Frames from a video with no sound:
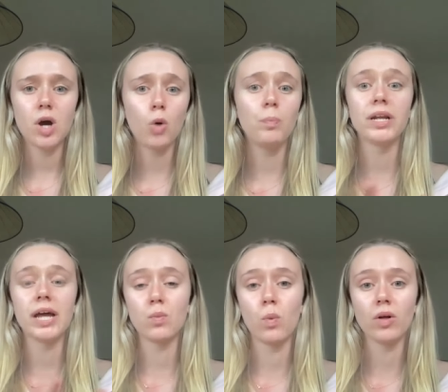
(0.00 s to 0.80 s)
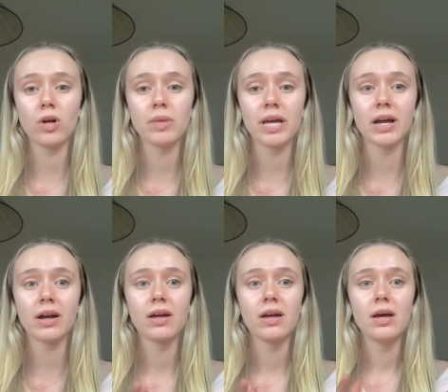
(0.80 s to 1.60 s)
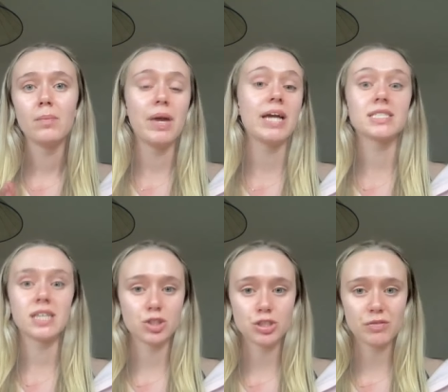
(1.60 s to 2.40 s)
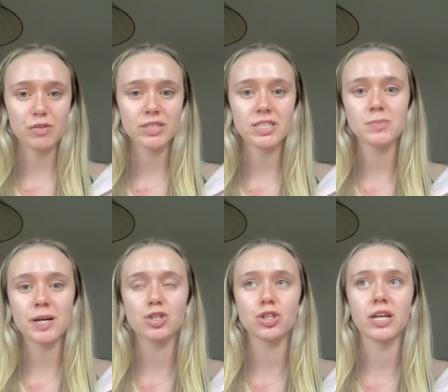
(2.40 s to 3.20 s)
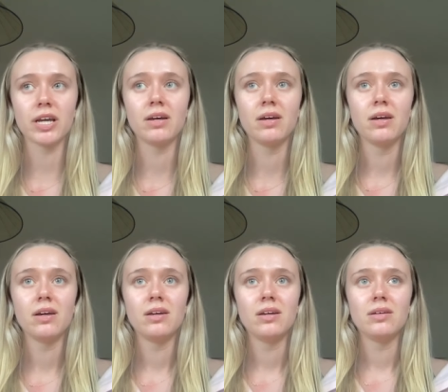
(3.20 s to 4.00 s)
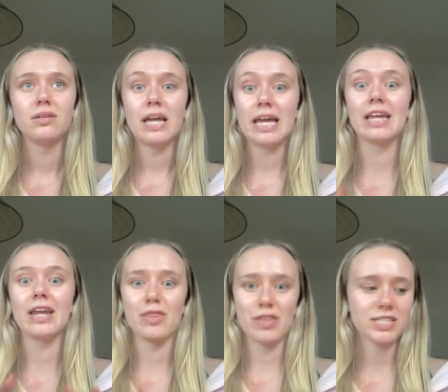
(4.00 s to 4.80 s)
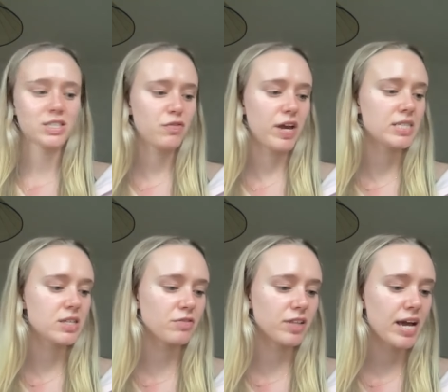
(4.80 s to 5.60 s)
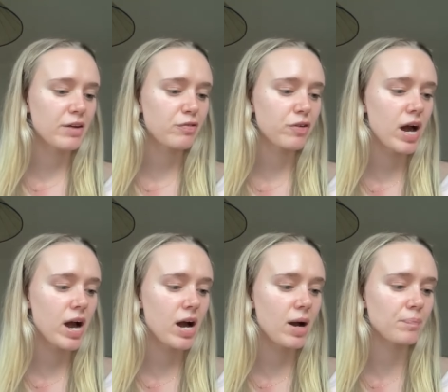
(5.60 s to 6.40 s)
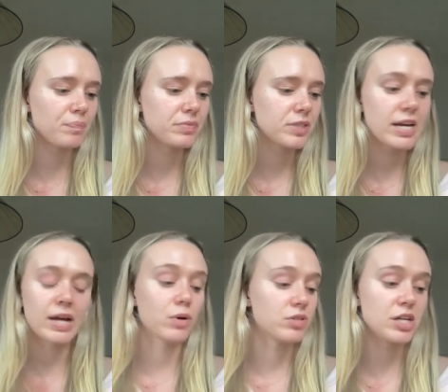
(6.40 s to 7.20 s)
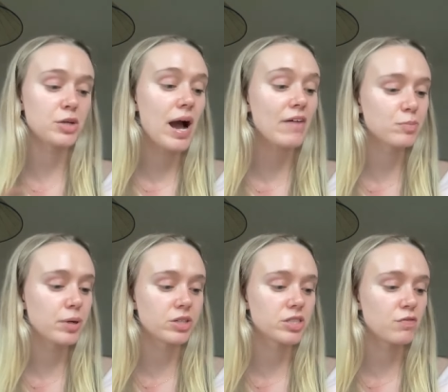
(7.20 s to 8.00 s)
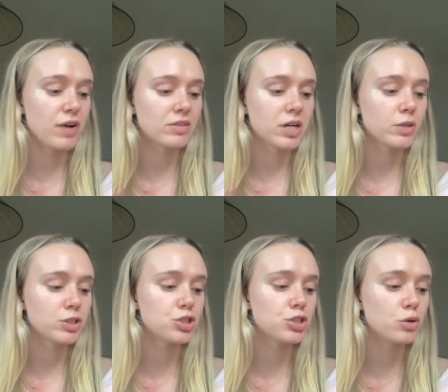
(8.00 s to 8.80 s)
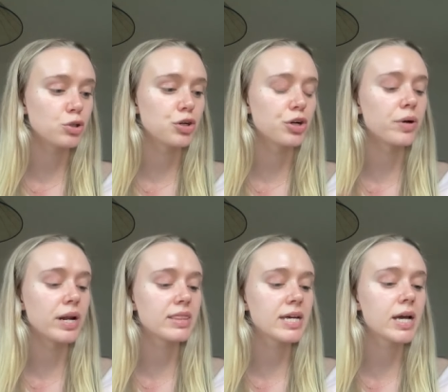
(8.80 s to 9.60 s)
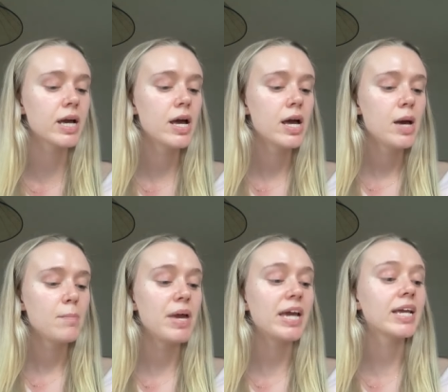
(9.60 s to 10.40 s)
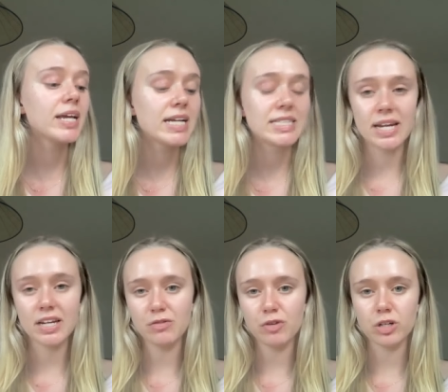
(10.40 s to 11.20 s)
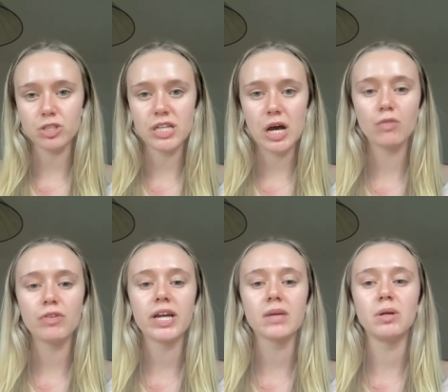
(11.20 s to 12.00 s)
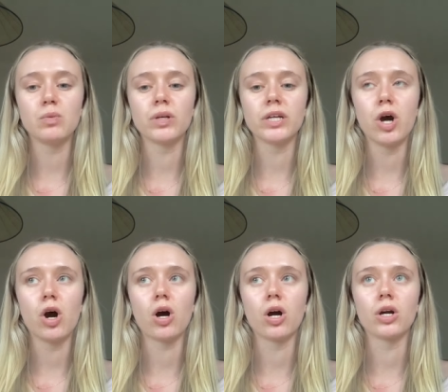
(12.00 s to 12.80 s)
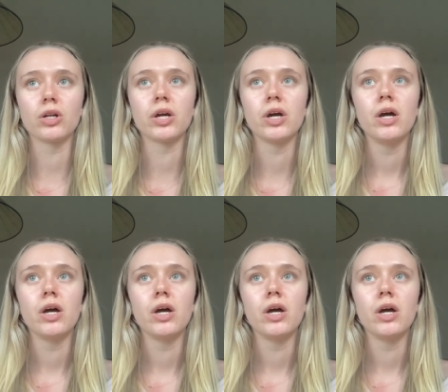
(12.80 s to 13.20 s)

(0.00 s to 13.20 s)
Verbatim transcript: open and welcoming makes such a difference, especially in this phase of life. Um, and I wrote down, you have to put yourself out there, which is so true. And I think making an identity for yourself, it can be really hard